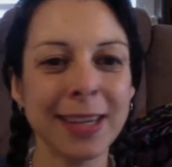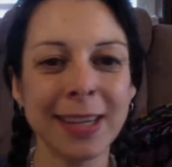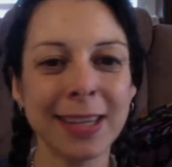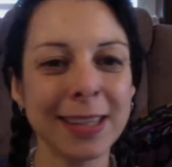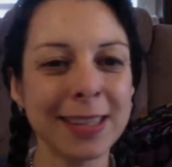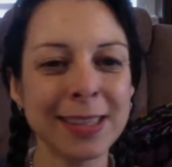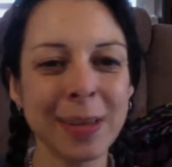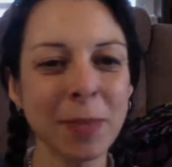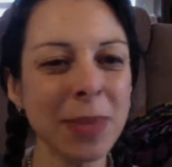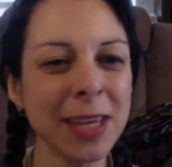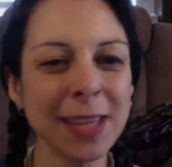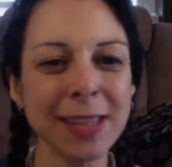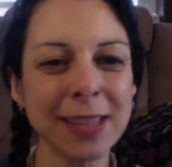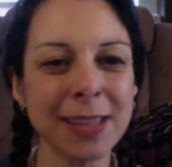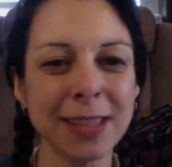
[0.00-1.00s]

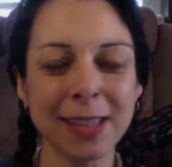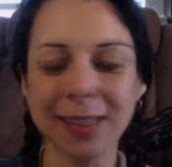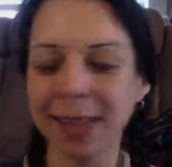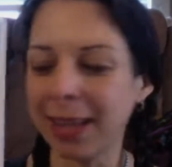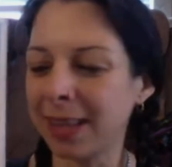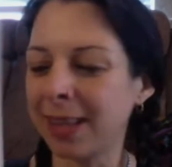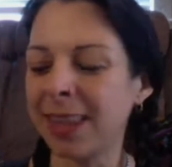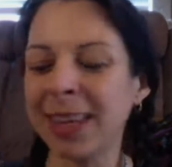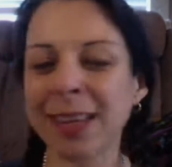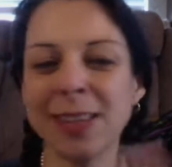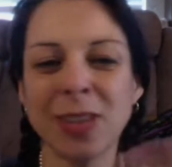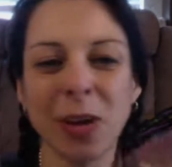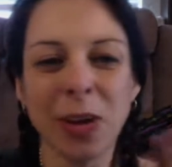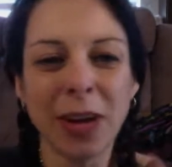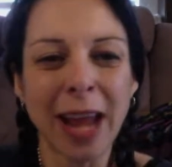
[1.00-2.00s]
something like
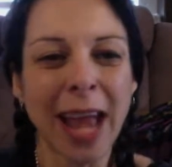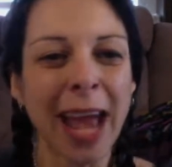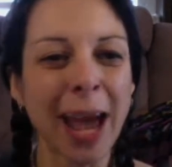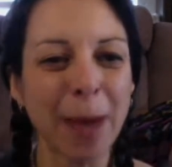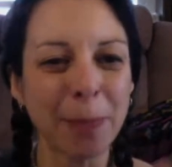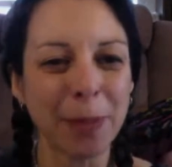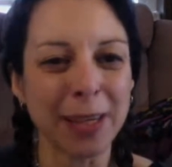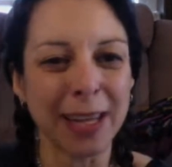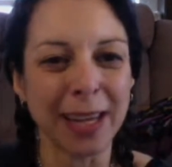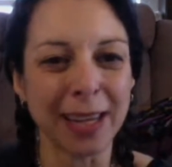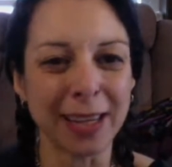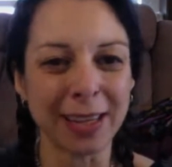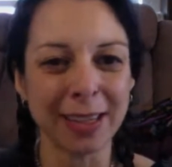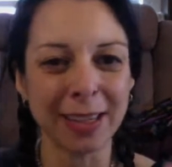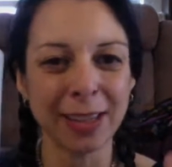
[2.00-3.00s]
things aren't
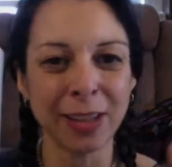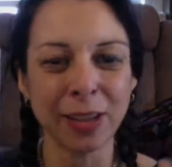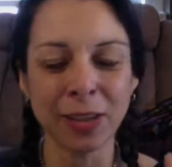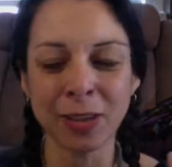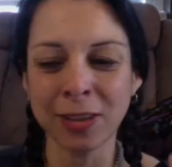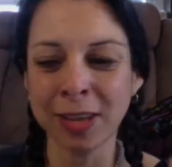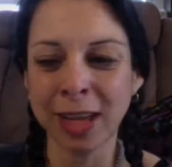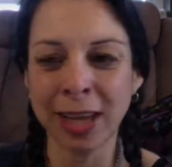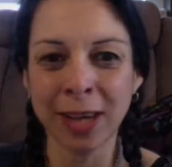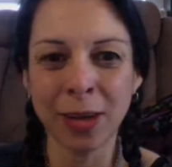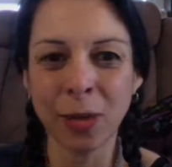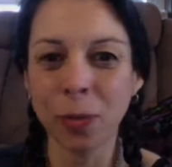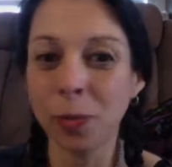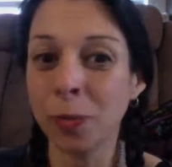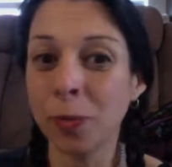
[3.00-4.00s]
happening. You're like,